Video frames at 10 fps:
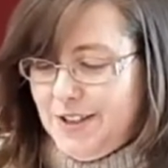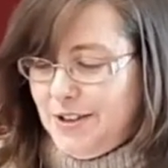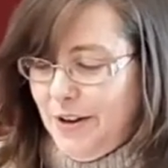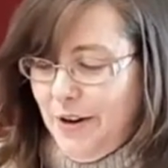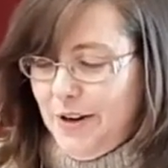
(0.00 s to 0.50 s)

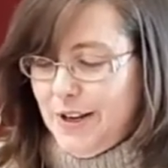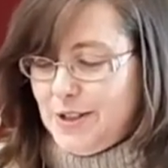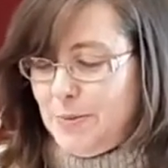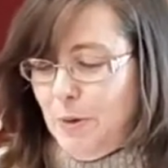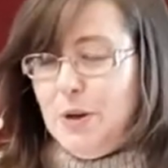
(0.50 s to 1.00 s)
to earn a
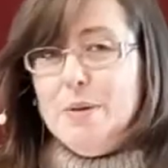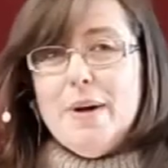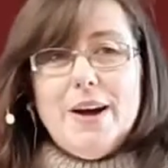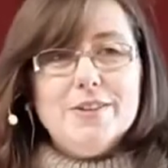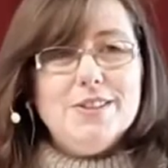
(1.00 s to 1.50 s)
small
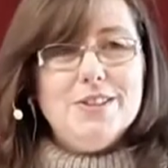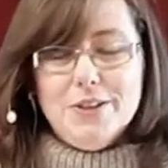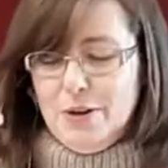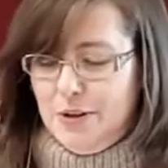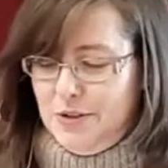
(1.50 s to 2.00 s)
amount
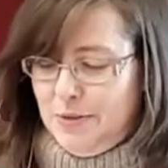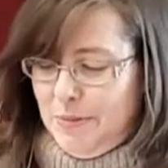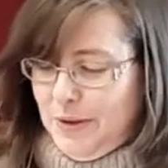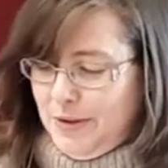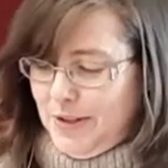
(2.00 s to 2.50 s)
to
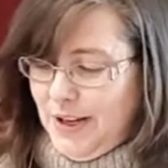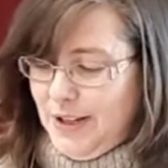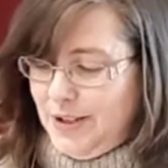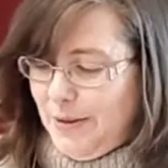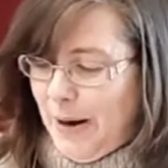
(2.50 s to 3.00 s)
contribute
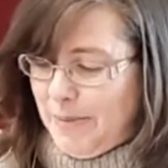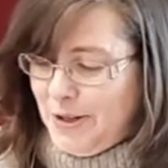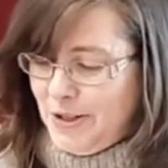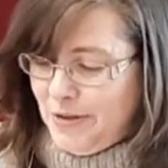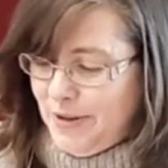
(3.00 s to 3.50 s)
to our
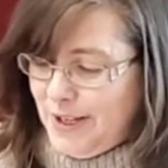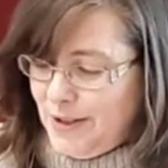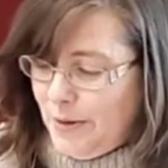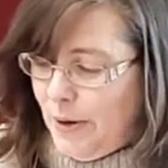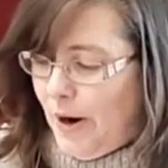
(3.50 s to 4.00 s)

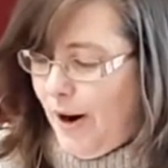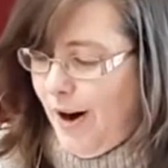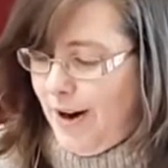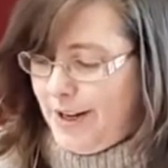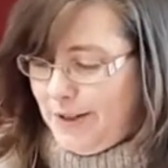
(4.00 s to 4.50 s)
missionaries who are
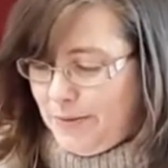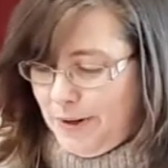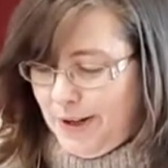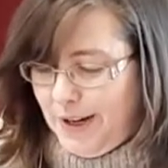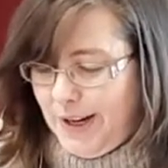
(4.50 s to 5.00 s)
hard at
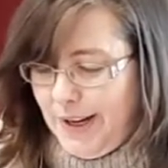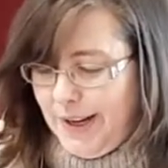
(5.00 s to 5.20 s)
work?